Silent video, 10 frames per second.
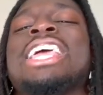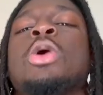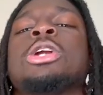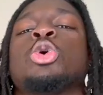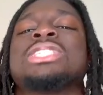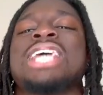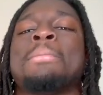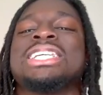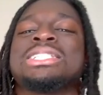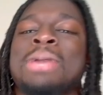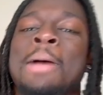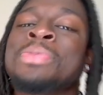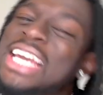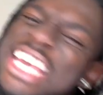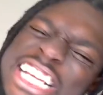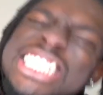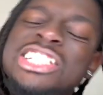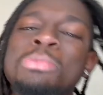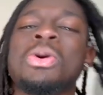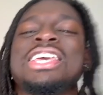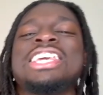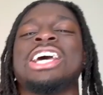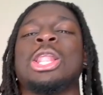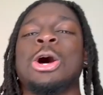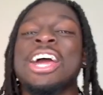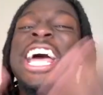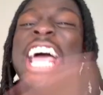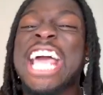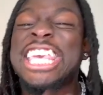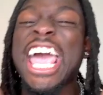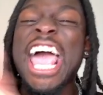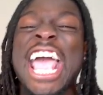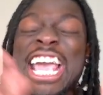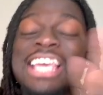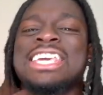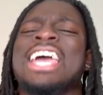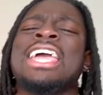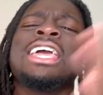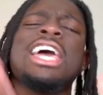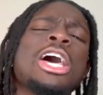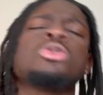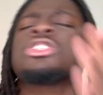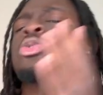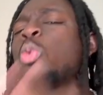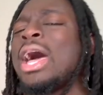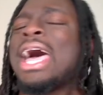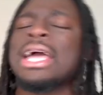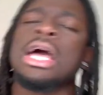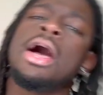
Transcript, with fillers: And you already know what time it is, man. It's your boy KLR, aka KL Swag.